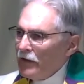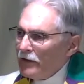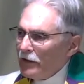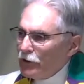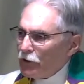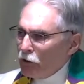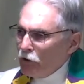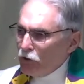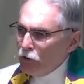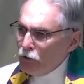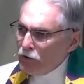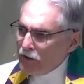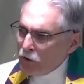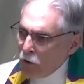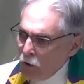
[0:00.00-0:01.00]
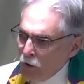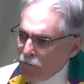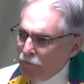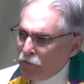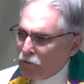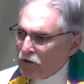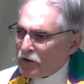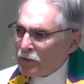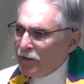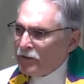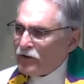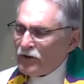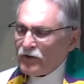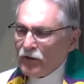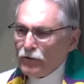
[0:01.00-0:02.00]
That you're going to look at all of your
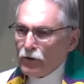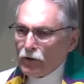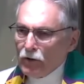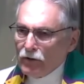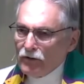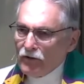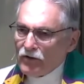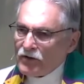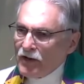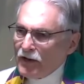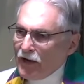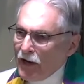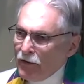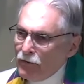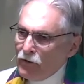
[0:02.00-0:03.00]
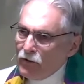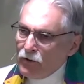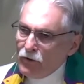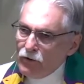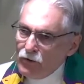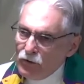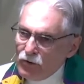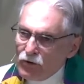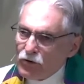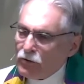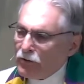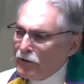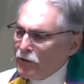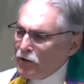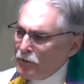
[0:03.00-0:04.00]
expenses and you're going to decide how you're going to use
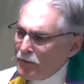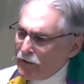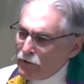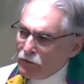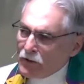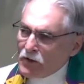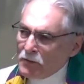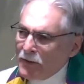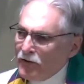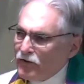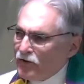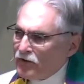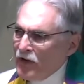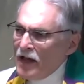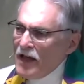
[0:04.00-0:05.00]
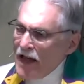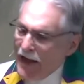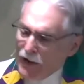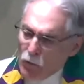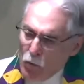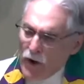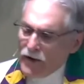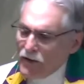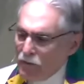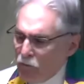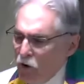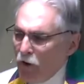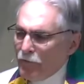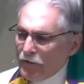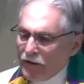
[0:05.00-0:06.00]
your income and your expenses and weigh them
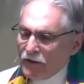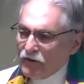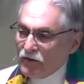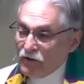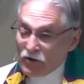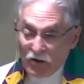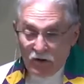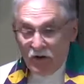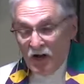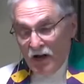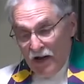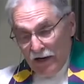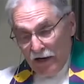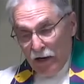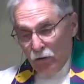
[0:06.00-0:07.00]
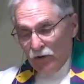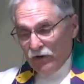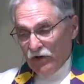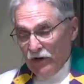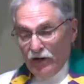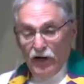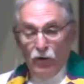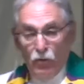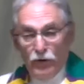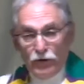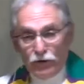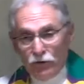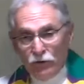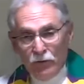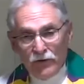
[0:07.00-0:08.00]
off against each other. And I would say, and I
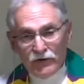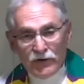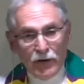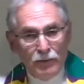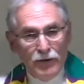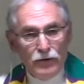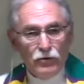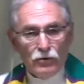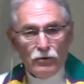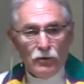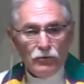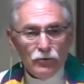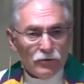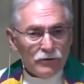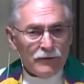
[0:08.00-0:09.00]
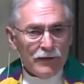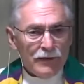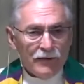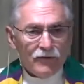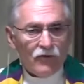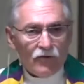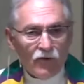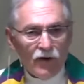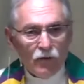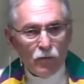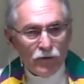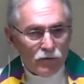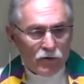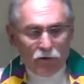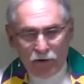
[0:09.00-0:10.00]
want you to examine your, your debts, uh,
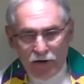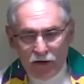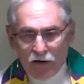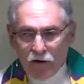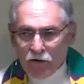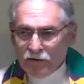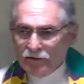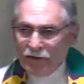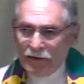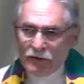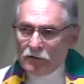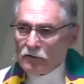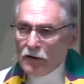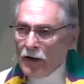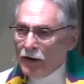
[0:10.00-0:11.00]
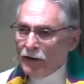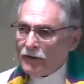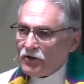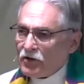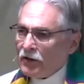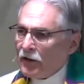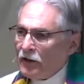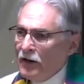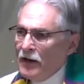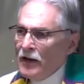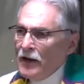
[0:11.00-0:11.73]
whether credit card debt or college debt.